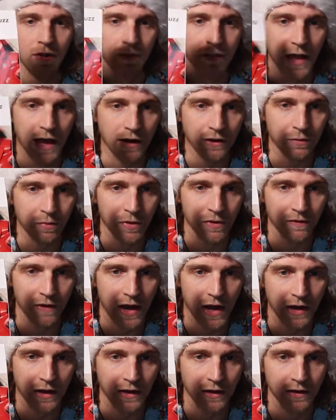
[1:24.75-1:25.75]
that is
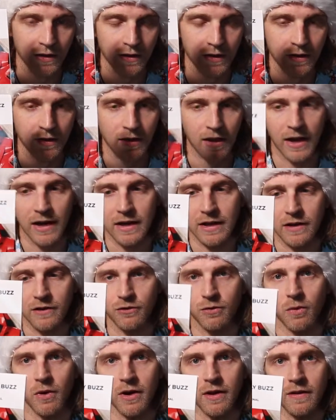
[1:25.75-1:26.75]
provided in
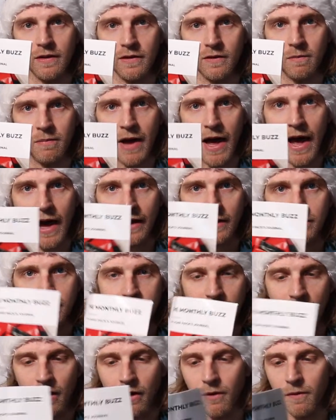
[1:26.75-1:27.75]
each one of these packs.
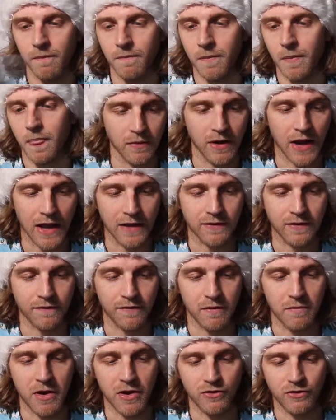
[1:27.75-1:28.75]
So nice
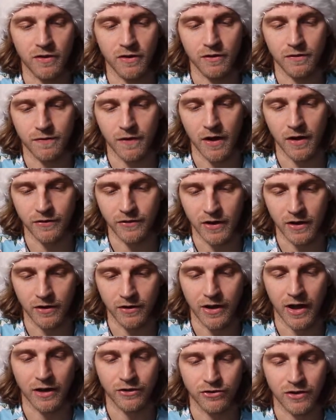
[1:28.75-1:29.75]
information as far as
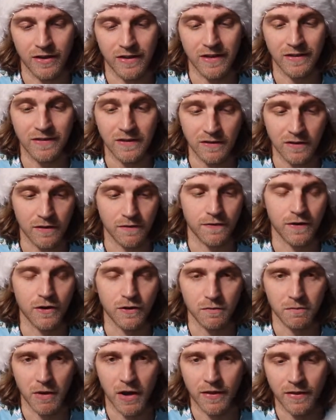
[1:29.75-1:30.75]
introduction. This is the
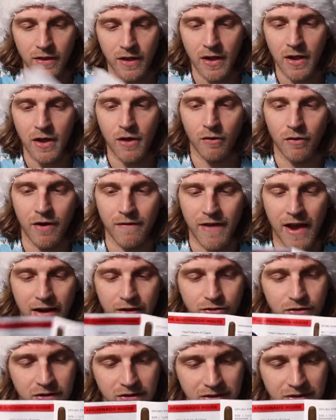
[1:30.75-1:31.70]
first month where I've actually